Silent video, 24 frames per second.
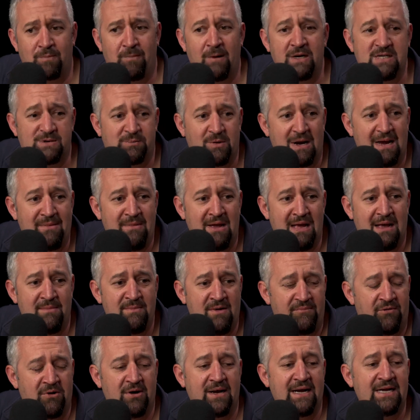Parts Premium,
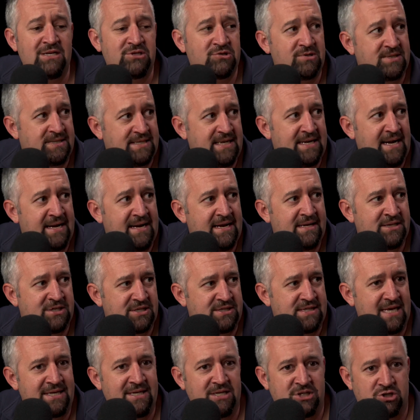if you're interested in it,
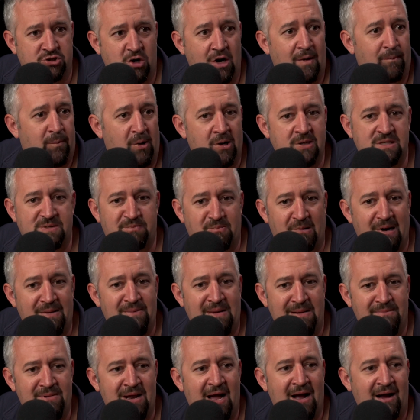just head to
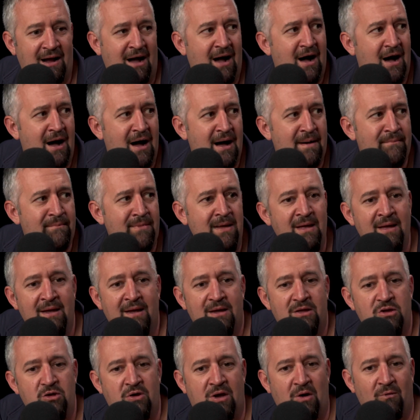truckpartspremium.com.
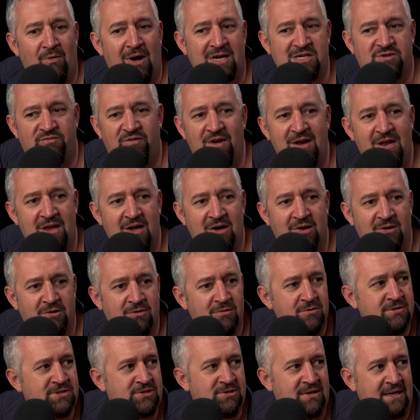You can watch
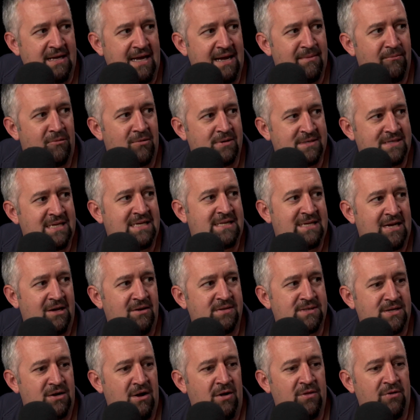videos. You can get more
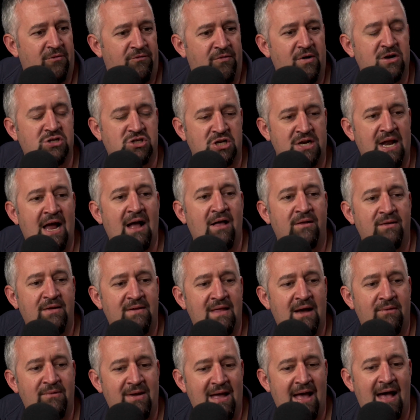details on all the functionality
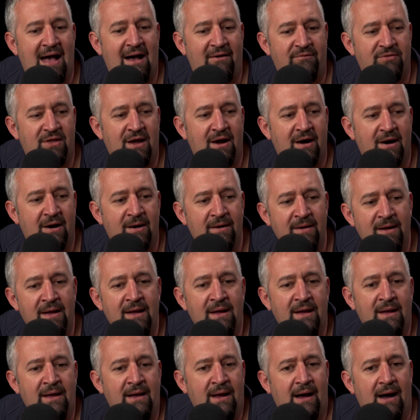that we have there.
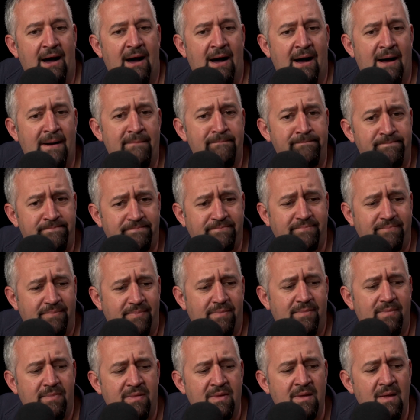
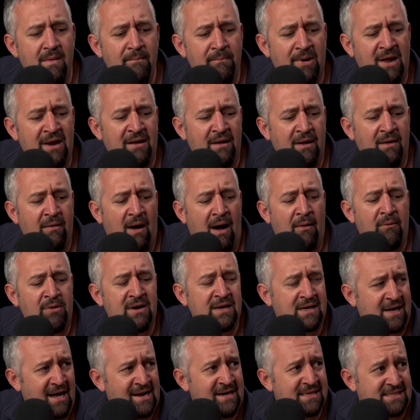But I want
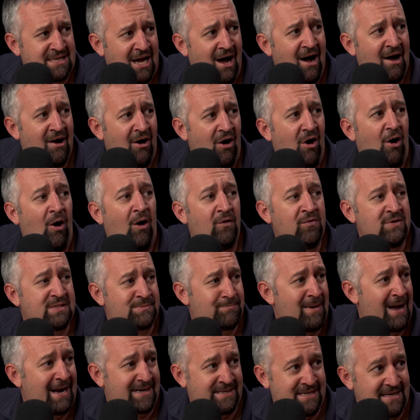to kind of tie all this
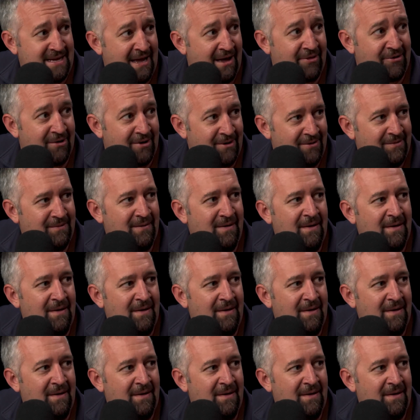back together,